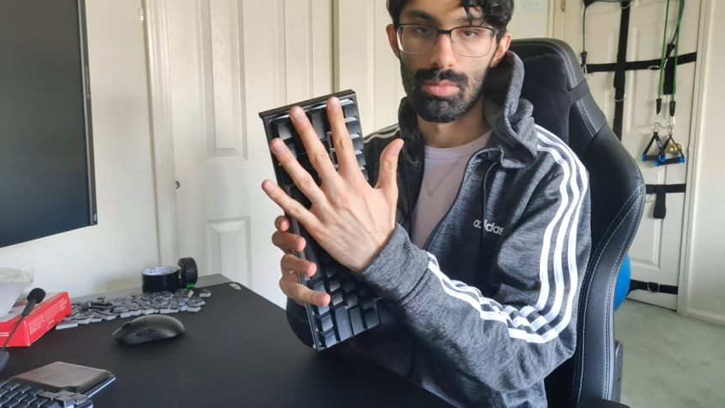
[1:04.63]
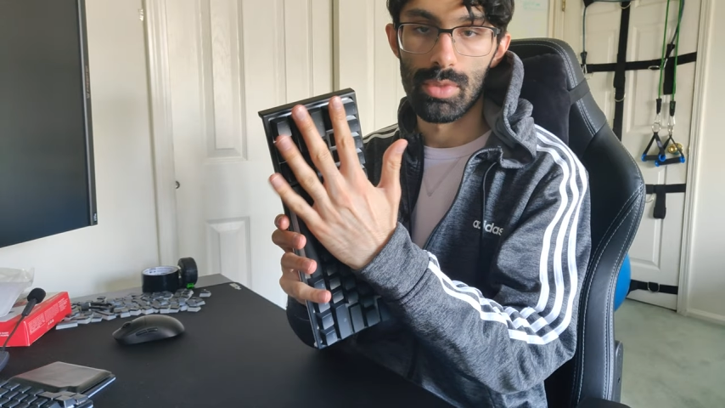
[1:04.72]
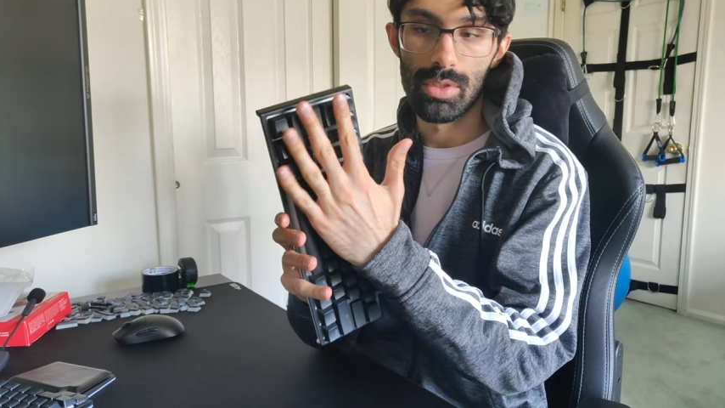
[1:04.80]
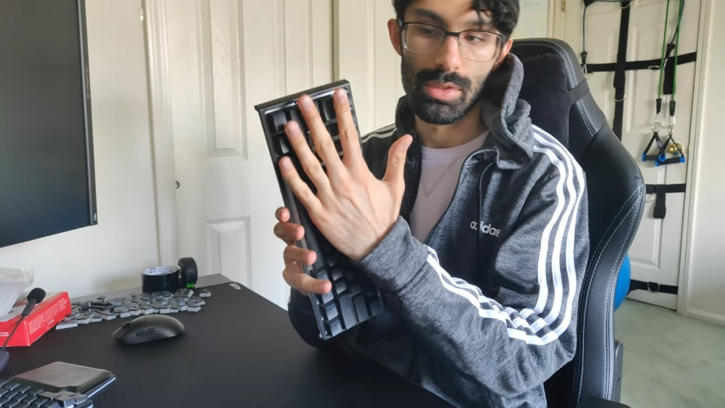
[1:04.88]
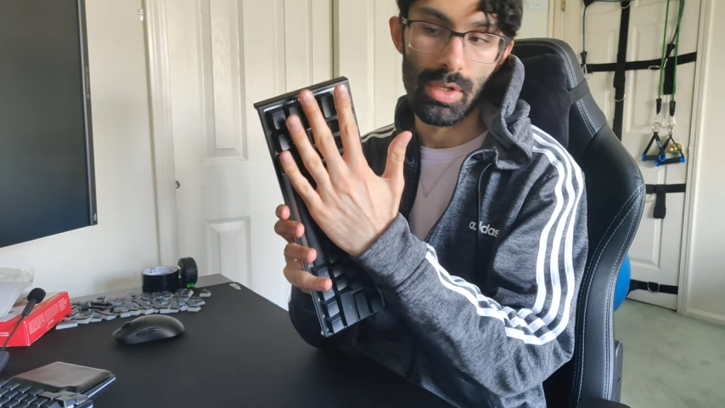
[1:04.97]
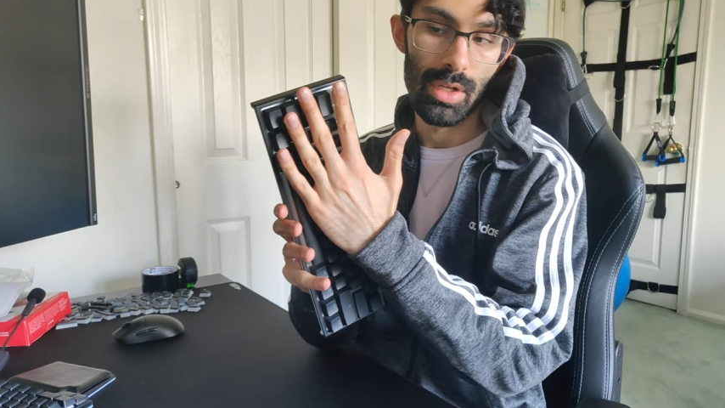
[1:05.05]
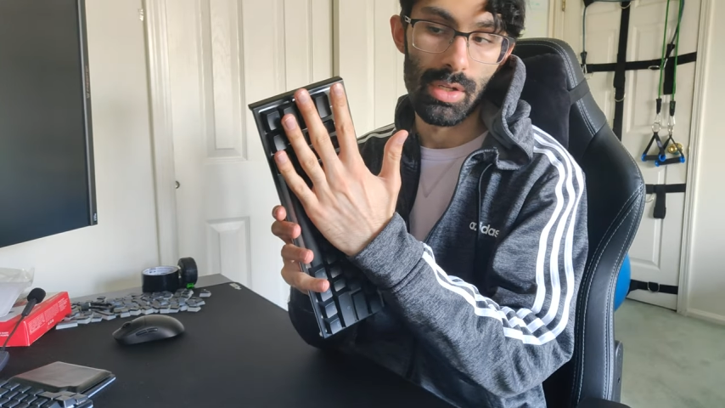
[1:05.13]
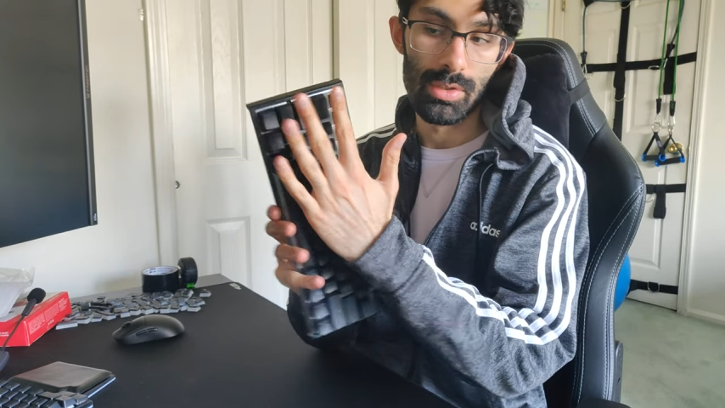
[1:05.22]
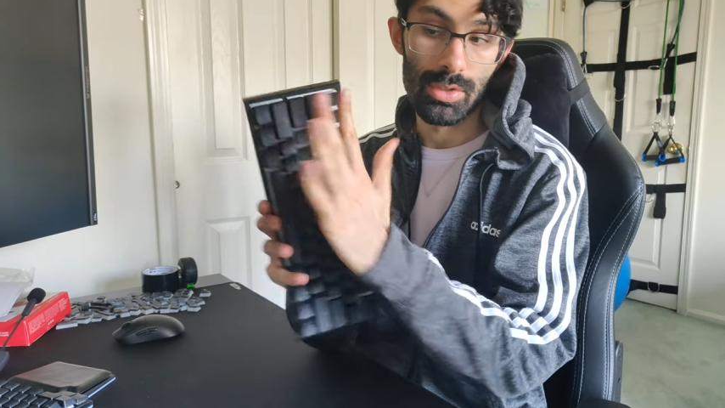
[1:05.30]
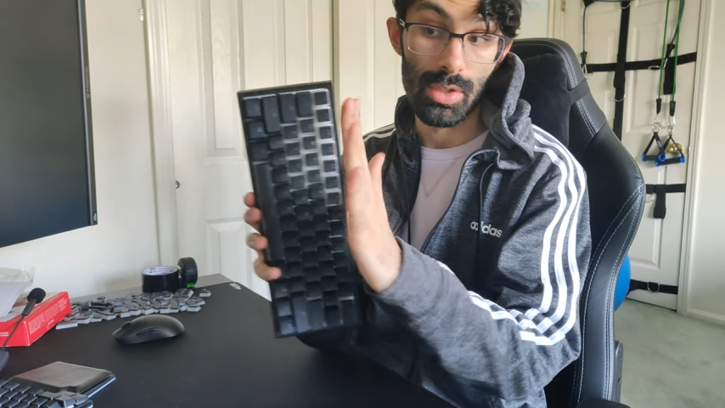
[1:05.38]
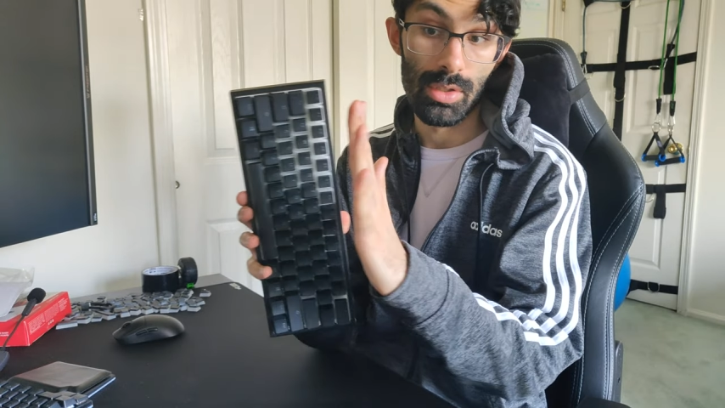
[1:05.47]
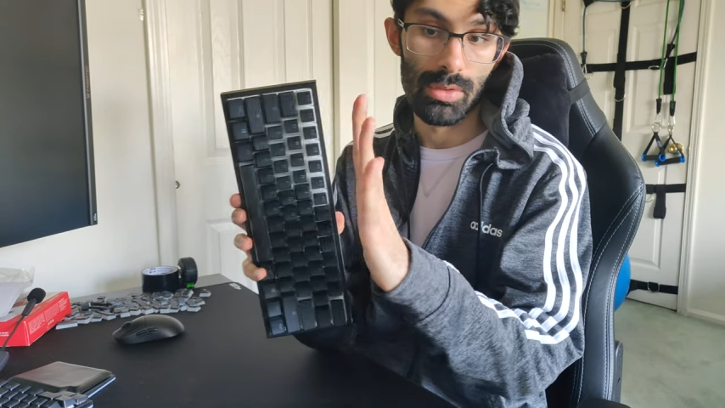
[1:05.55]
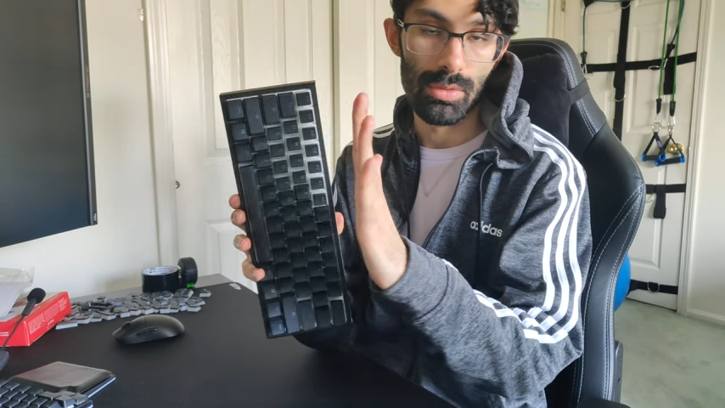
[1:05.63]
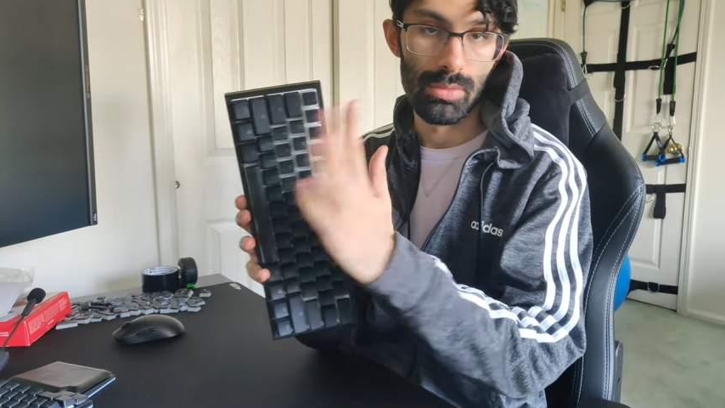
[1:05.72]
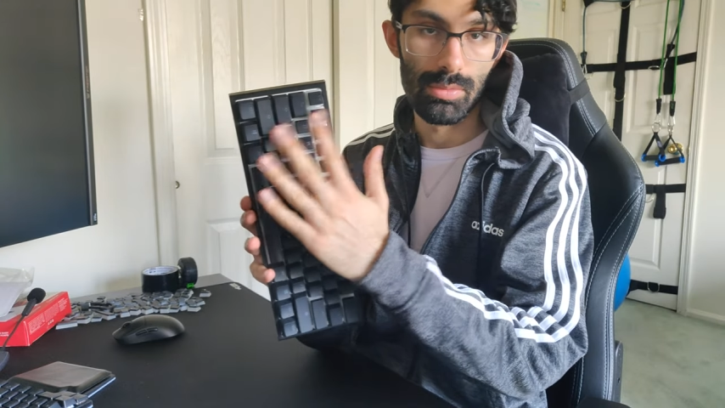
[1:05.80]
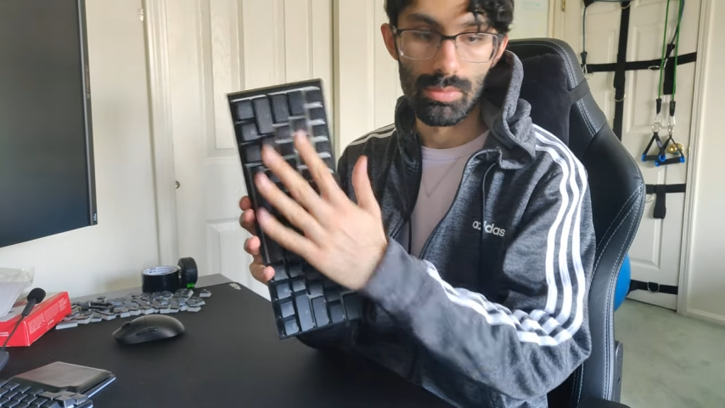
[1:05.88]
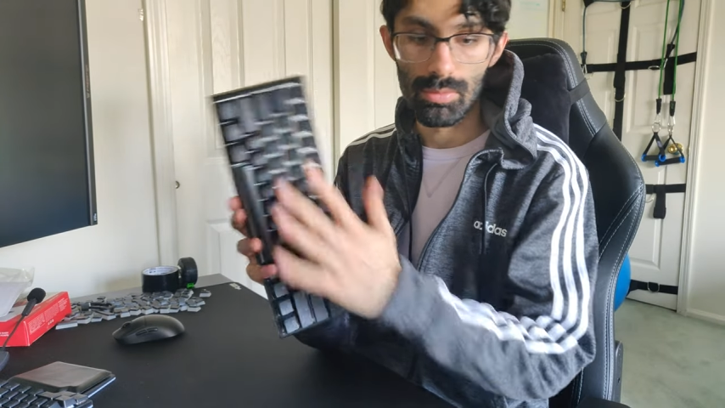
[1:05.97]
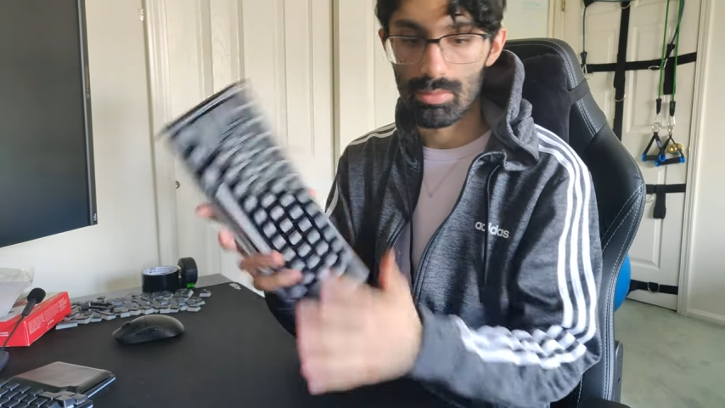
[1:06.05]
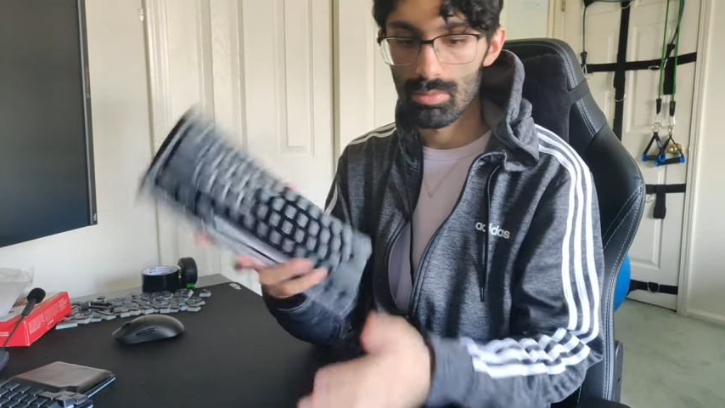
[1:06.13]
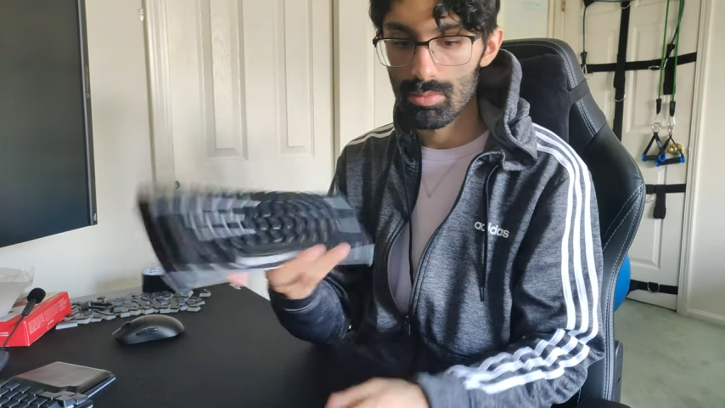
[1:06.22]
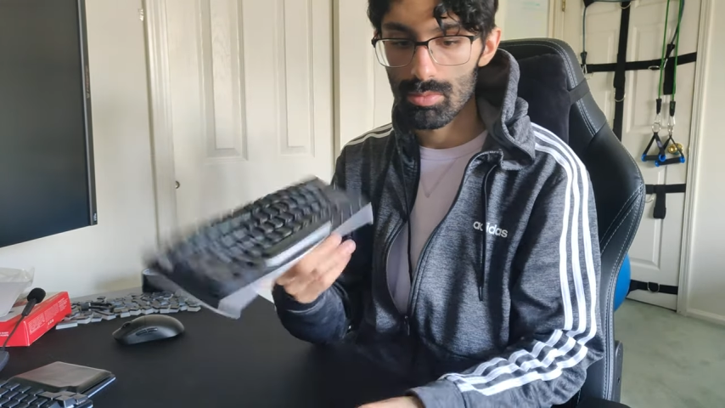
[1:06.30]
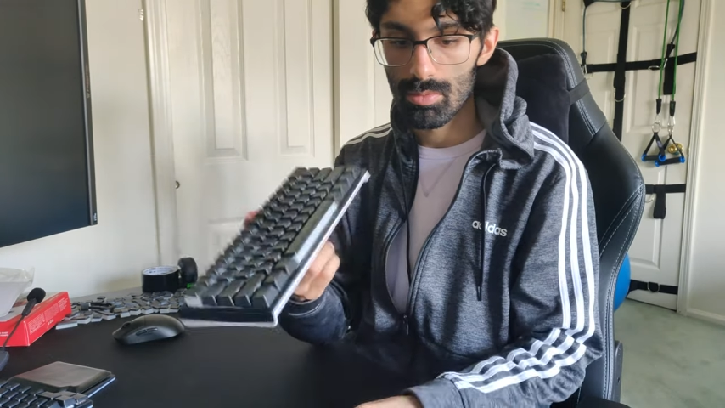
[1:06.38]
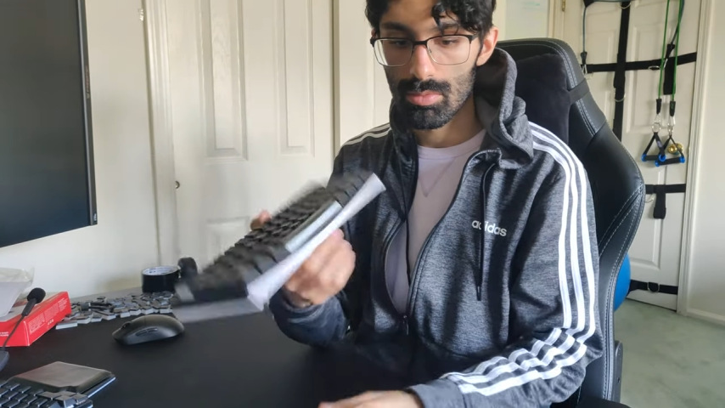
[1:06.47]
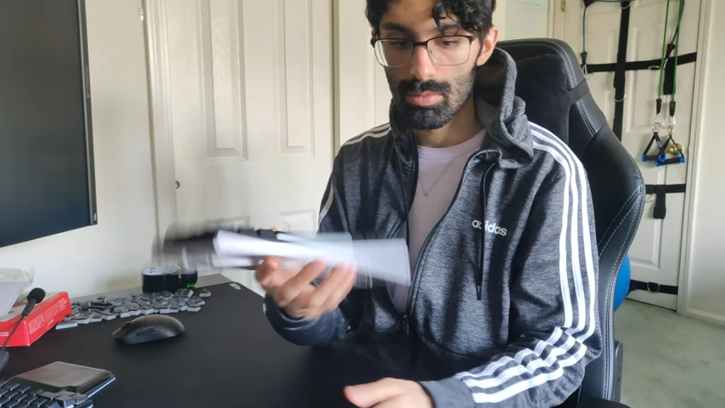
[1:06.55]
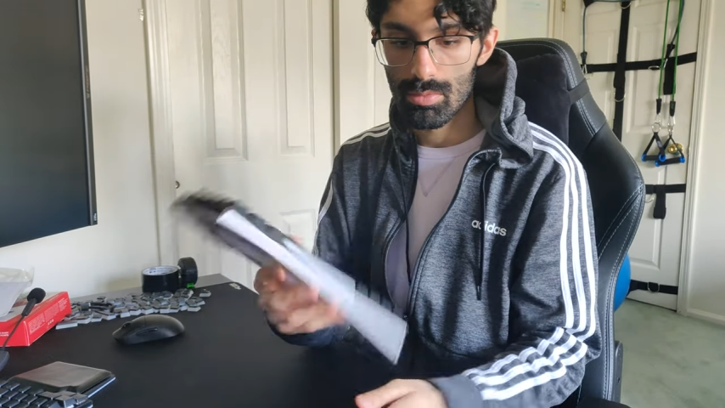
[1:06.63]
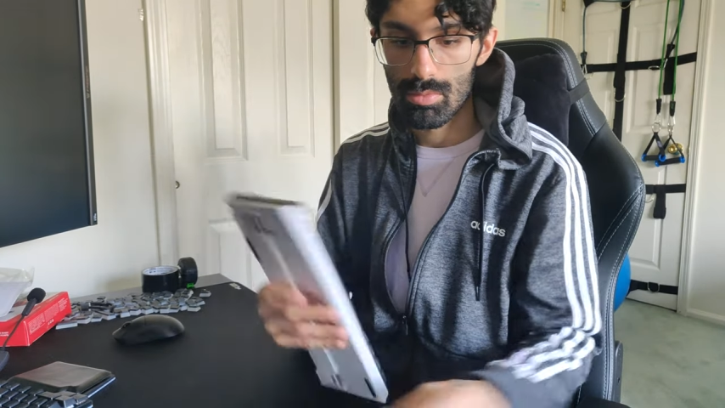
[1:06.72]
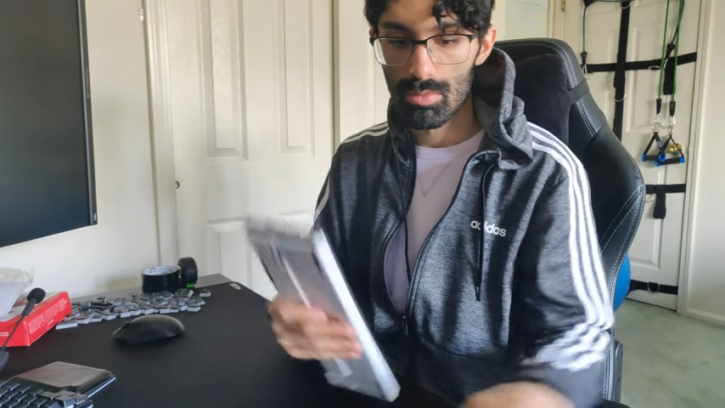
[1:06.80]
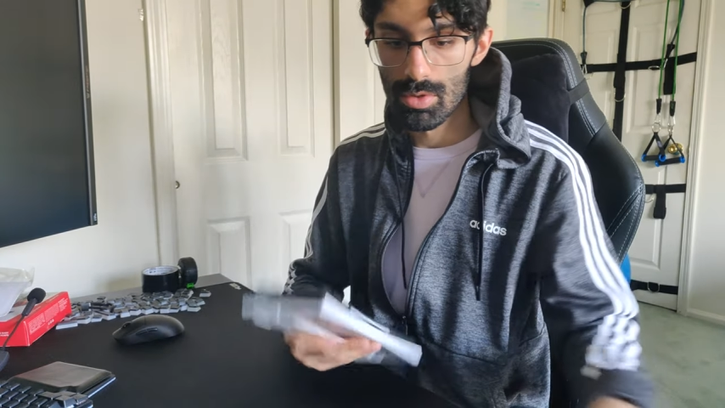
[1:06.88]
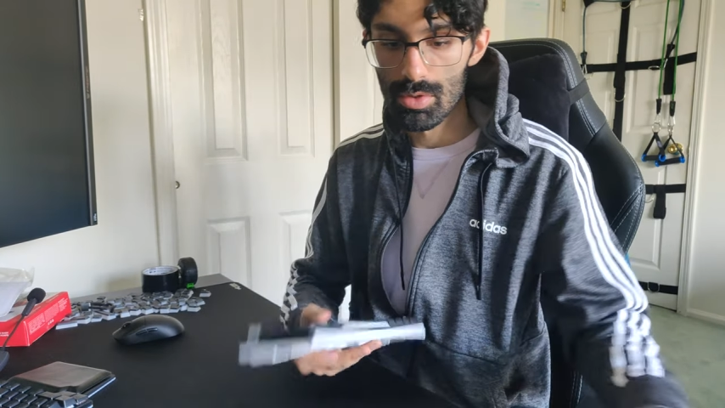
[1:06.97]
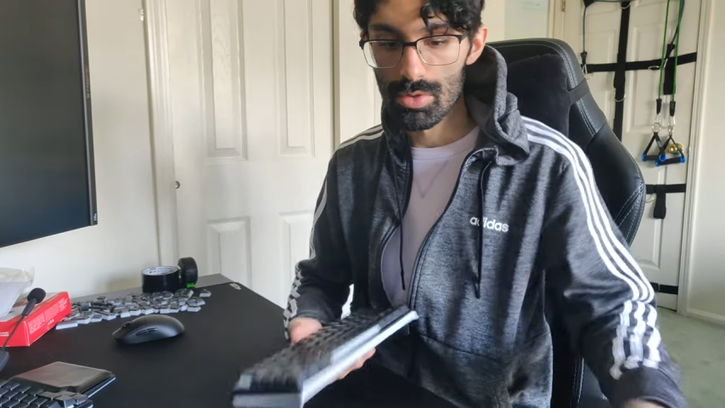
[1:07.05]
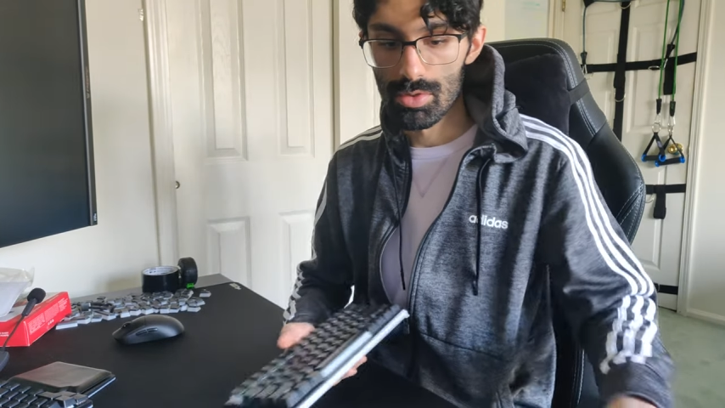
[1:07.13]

That's an 8 inch end. This